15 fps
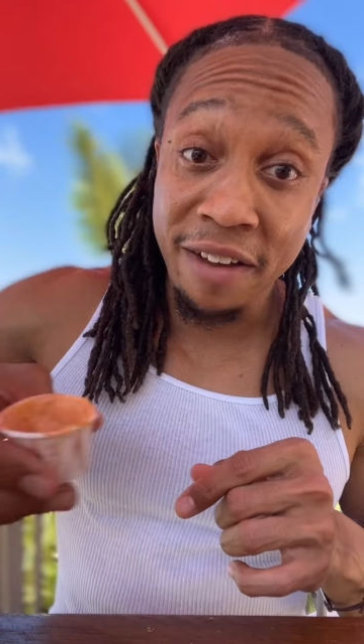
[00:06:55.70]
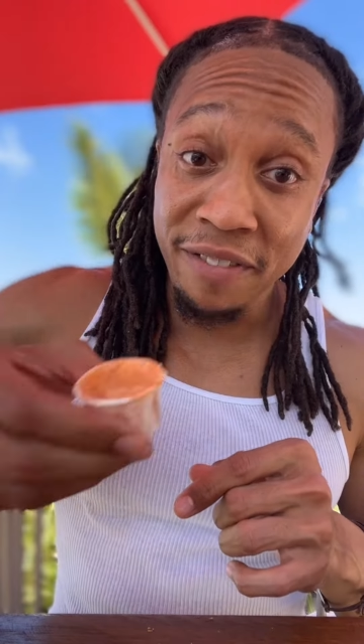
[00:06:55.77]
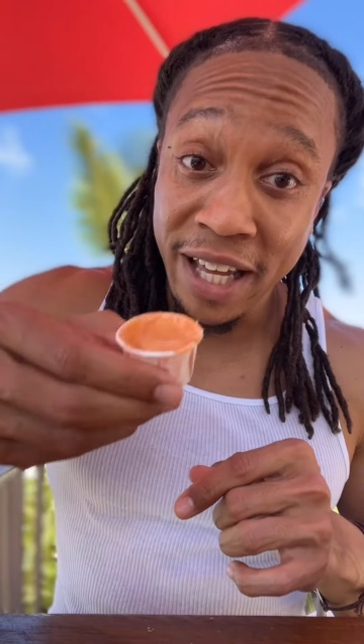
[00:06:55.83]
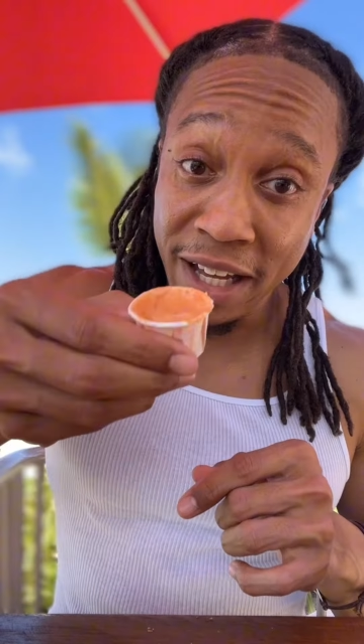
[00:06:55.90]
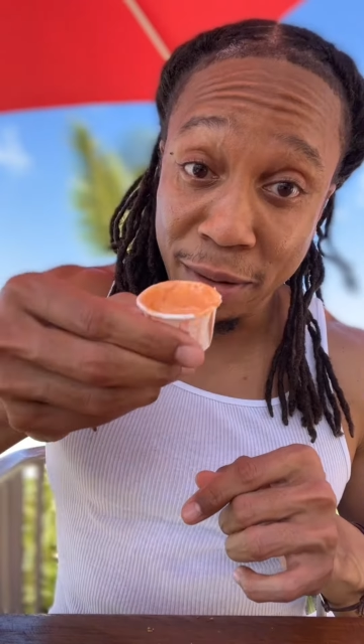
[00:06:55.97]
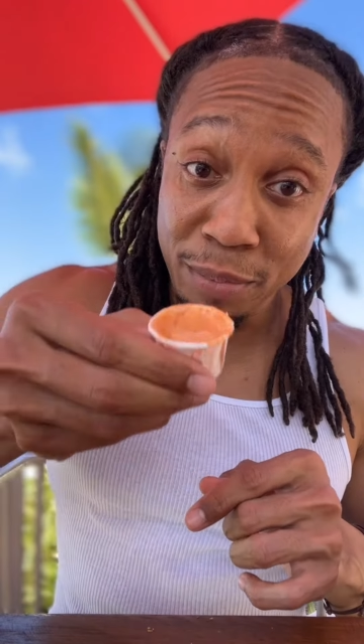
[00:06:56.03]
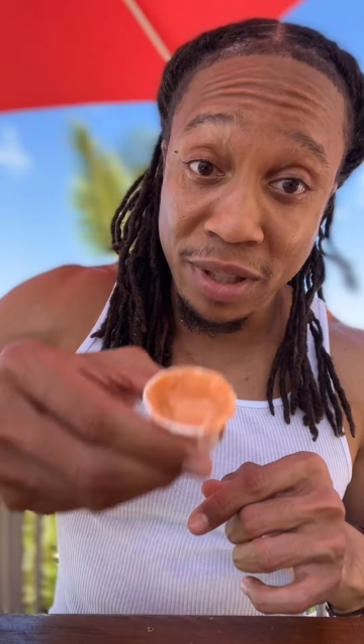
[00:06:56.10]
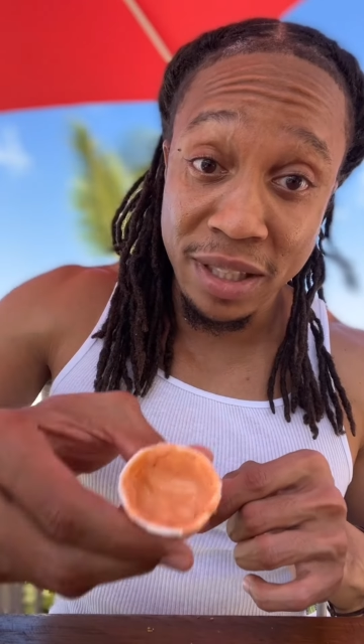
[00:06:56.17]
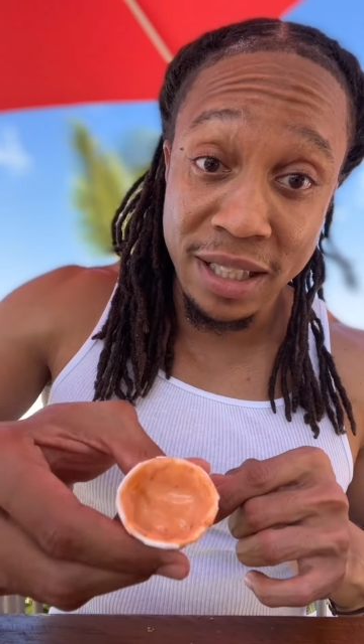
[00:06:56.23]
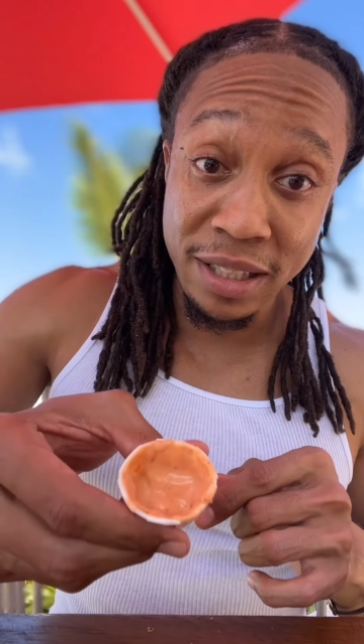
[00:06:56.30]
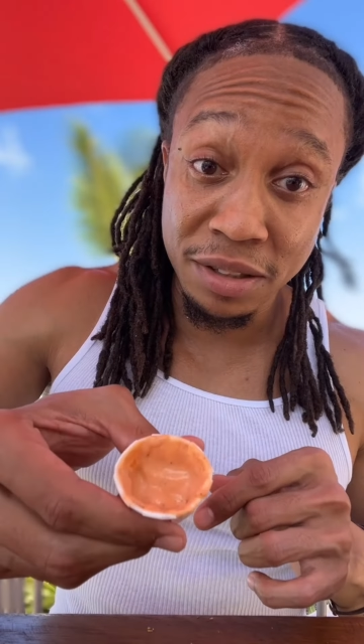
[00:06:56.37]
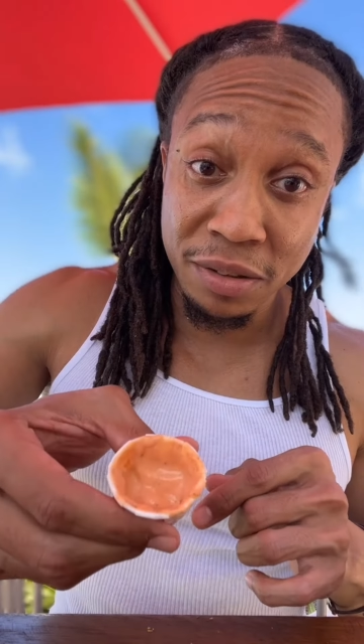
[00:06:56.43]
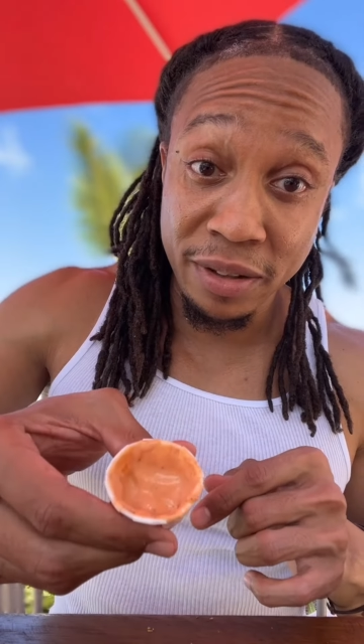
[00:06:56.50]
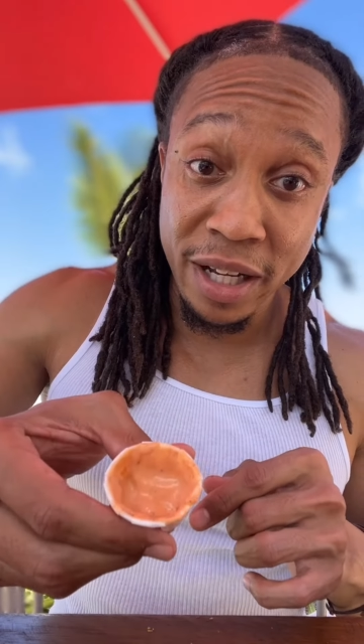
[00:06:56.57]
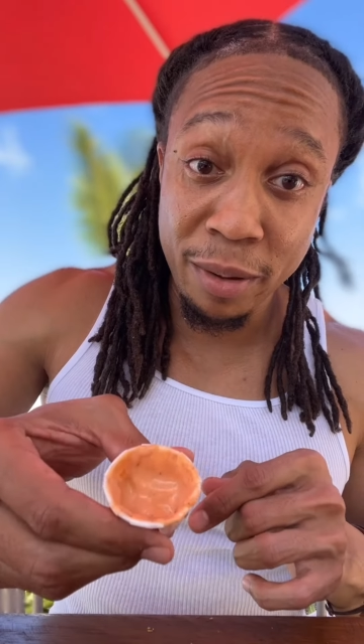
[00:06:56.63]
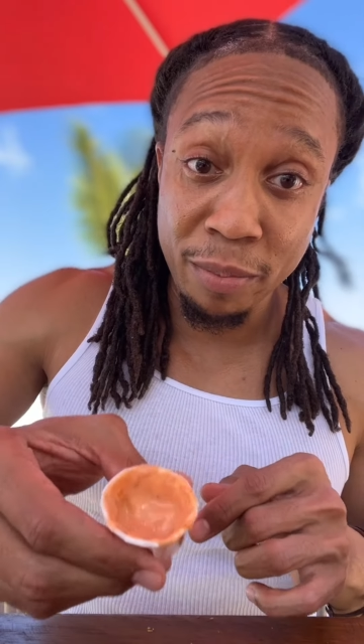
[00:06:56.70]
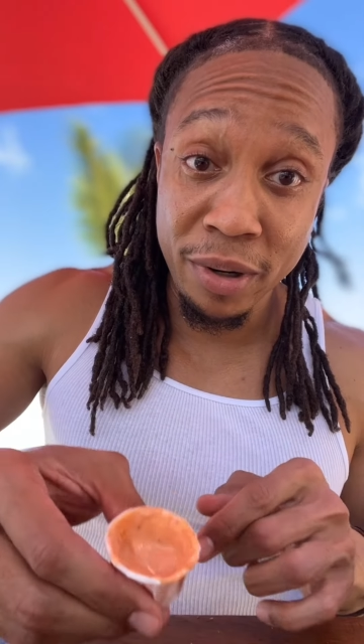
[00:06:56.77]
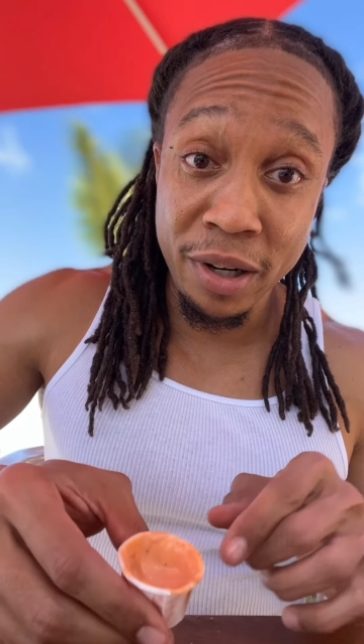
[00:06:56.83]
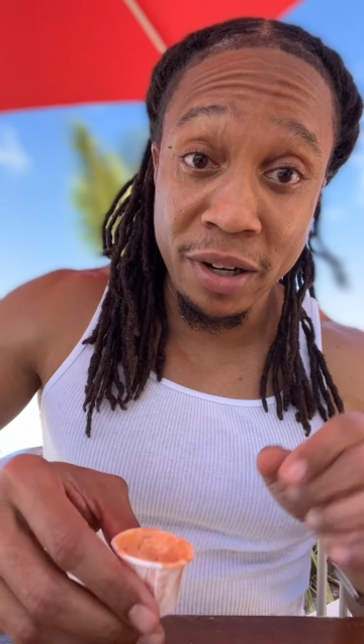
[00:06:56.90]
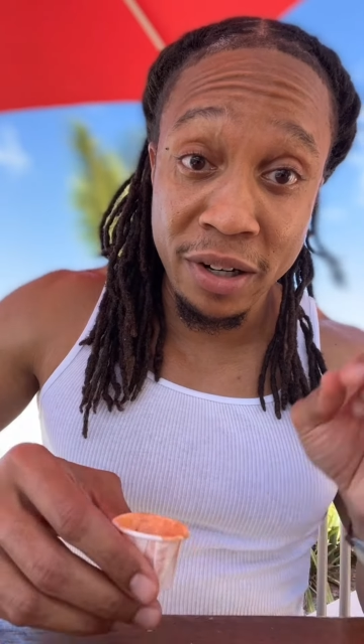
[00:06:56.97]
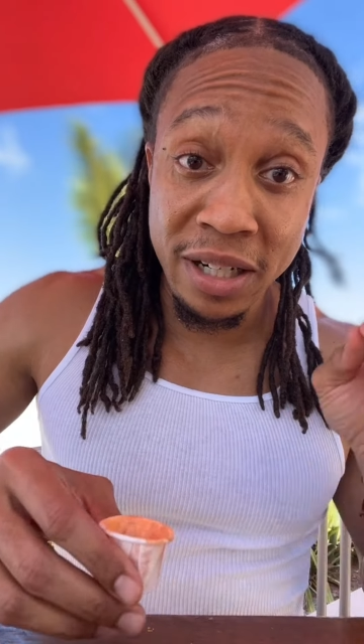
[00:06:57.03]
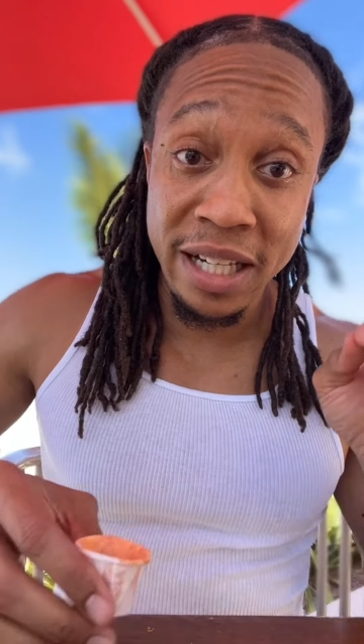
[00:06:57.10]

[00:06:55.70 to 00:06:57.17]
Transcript: if they'd have put this on that burger,